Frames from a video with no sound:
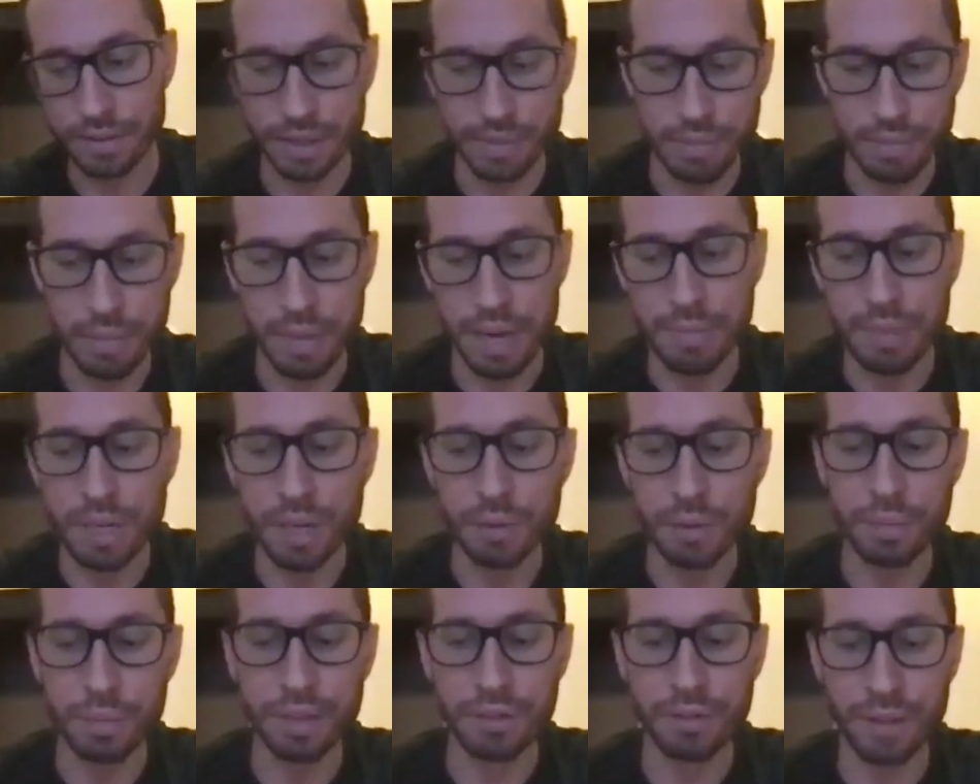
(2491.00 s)
maybe it
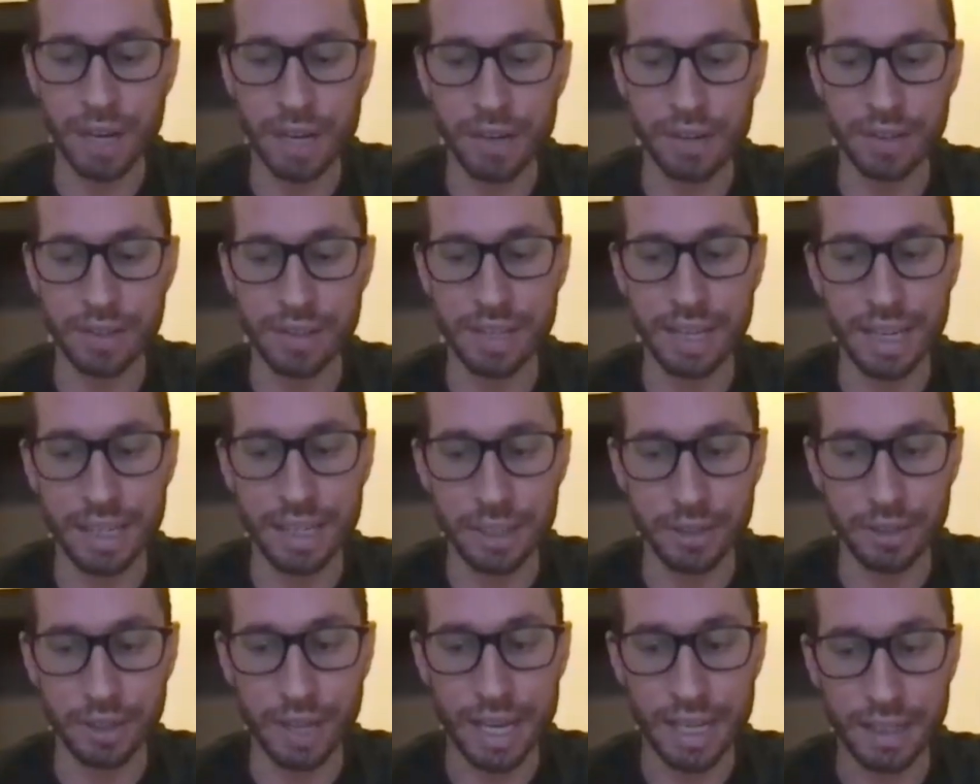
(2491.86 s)
would be fair to say
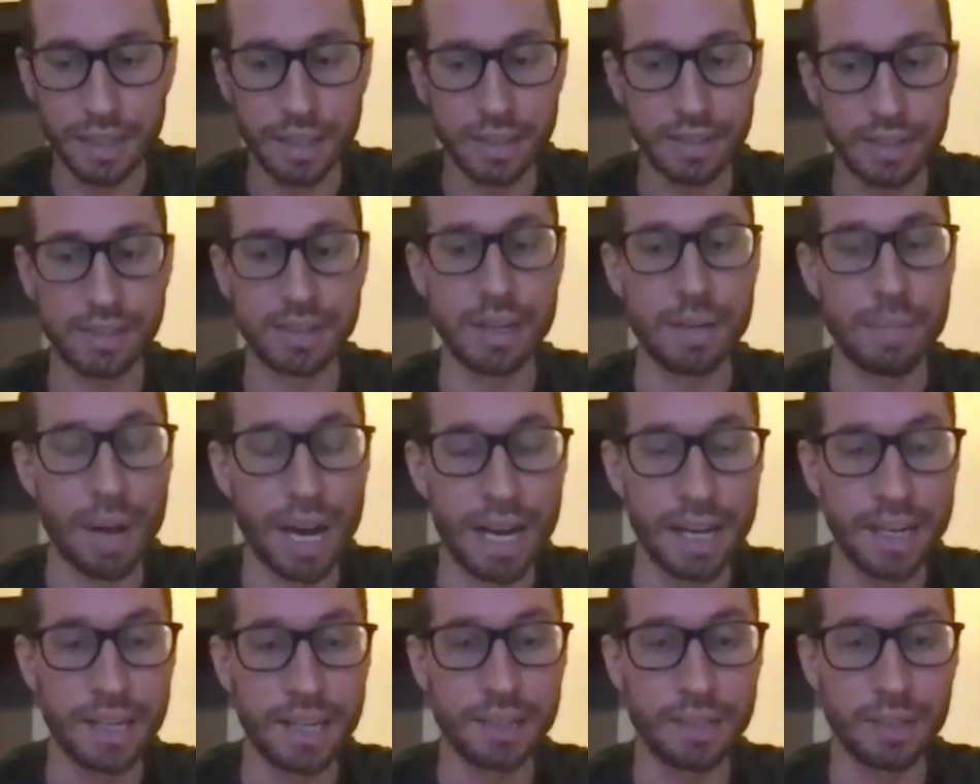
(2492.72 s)
you're like a
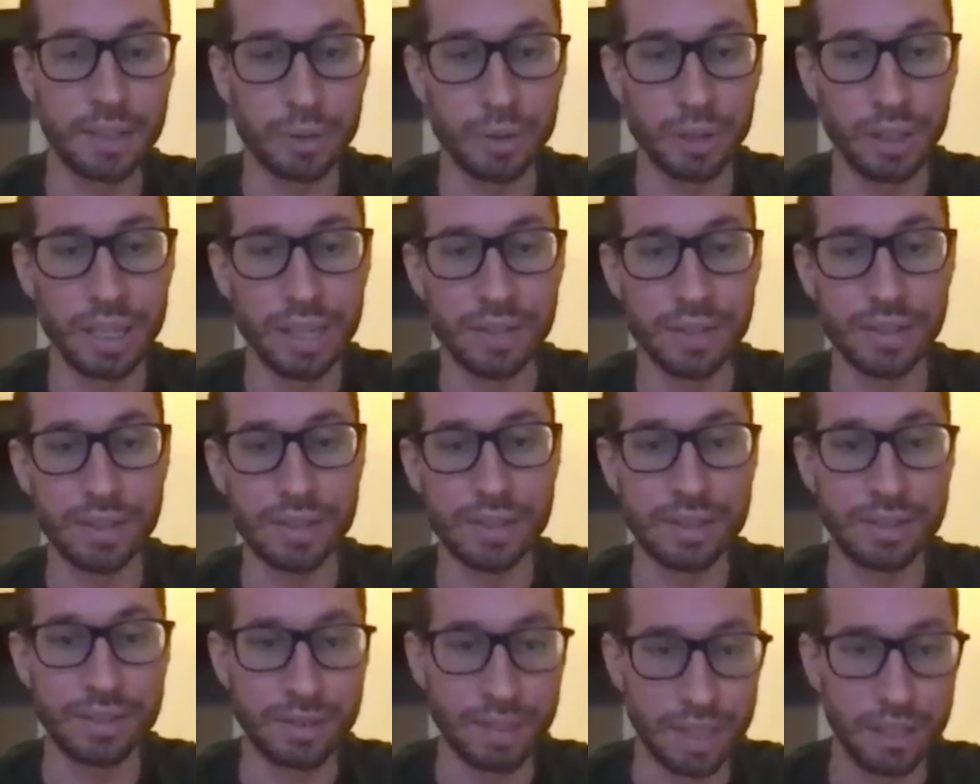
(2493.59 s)
semi
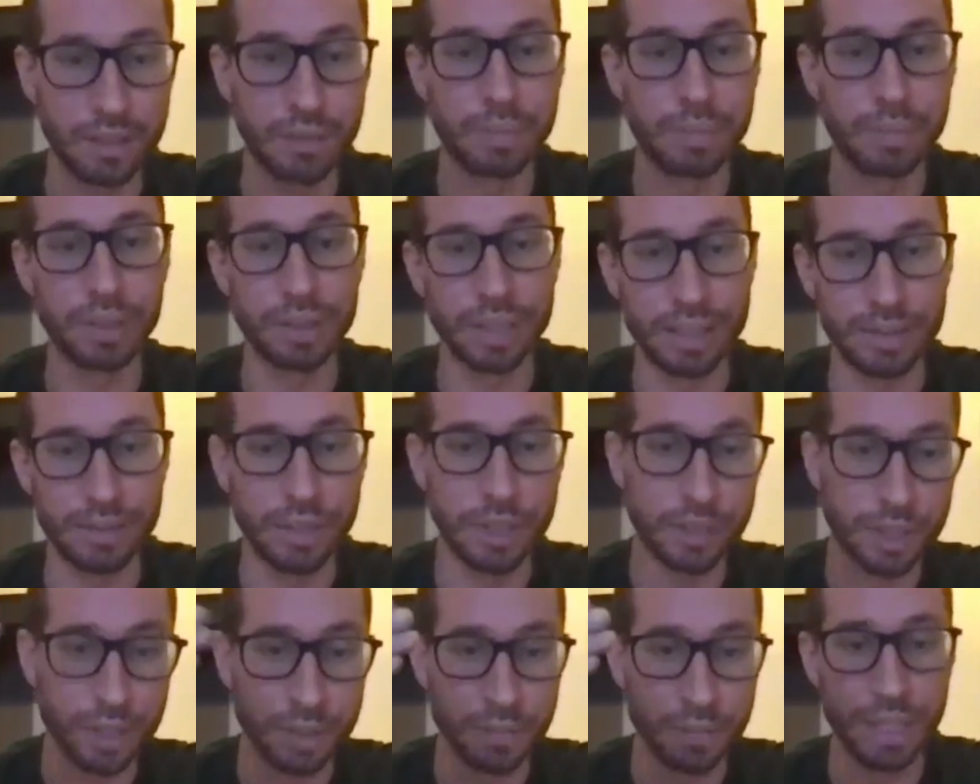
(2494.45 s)
integralist that you believe
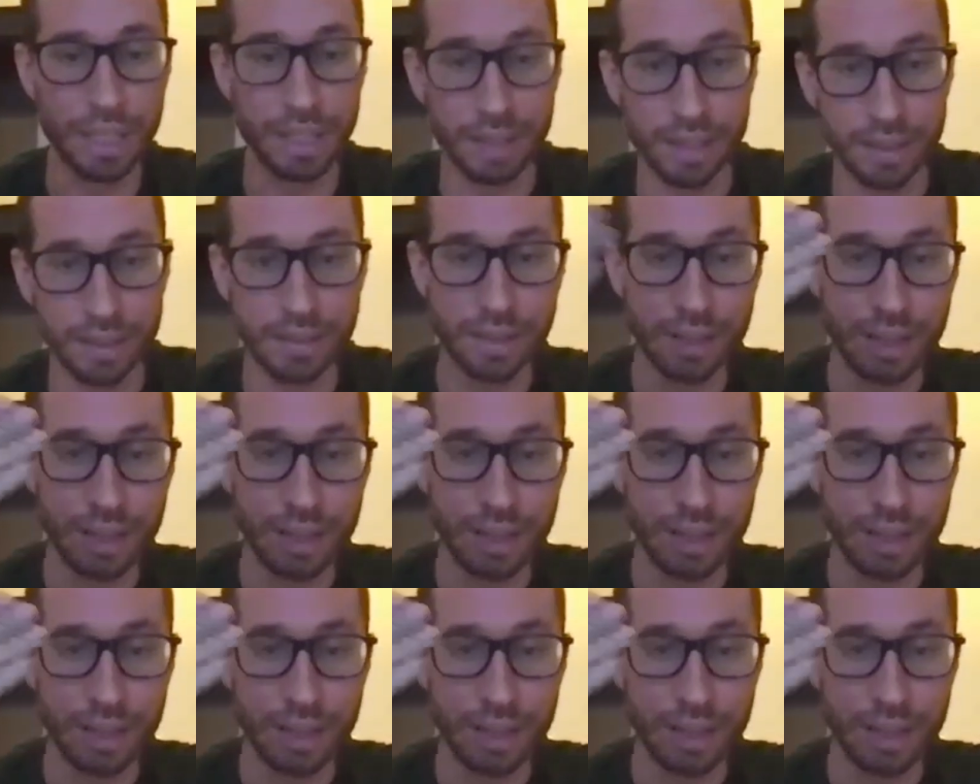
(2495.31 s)
there should be this